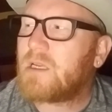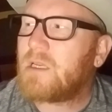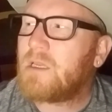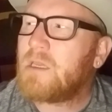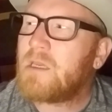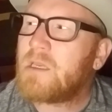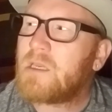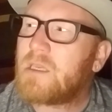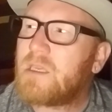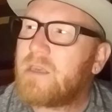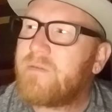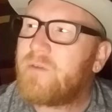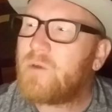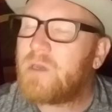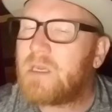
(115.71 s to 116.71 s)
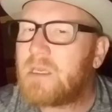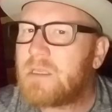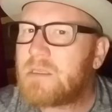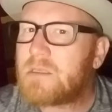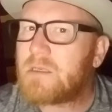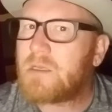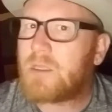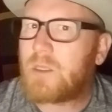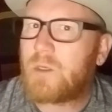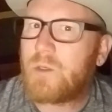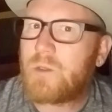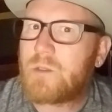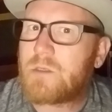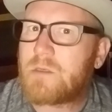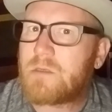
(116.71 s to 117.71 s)
gonna give you hints and
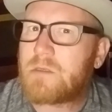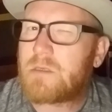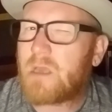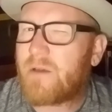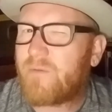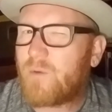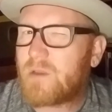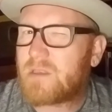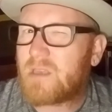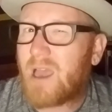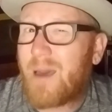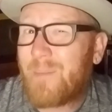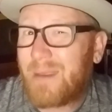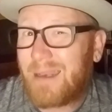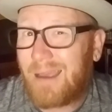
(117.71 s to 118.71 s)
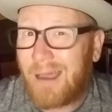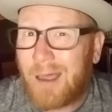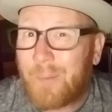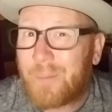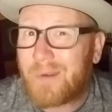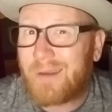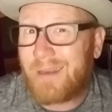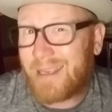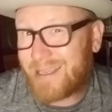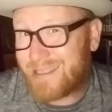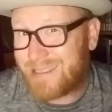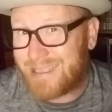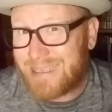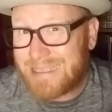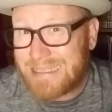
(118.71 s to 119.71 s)
clues and stuff what's coming up next
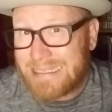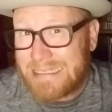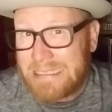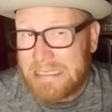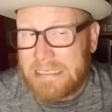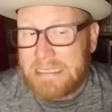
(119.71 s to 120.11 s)
season